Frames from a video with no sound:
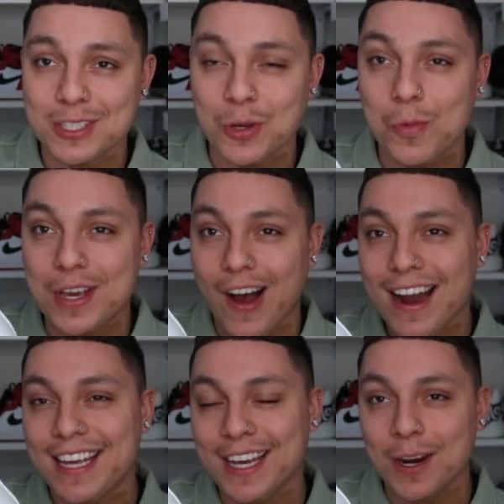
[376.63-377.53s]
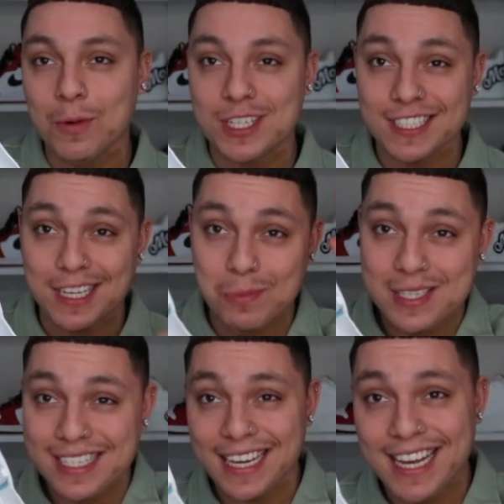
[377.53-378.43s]
So we got here, which is the
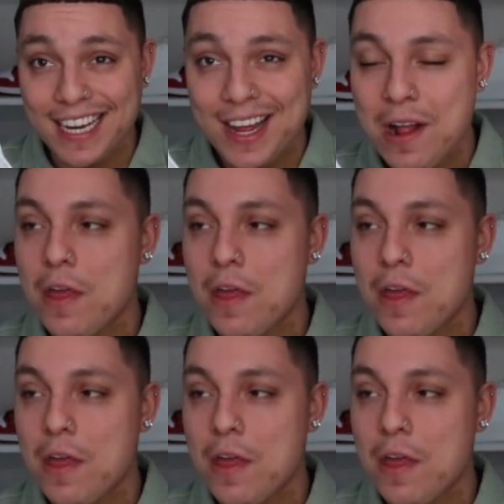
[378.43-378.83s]
Obsidian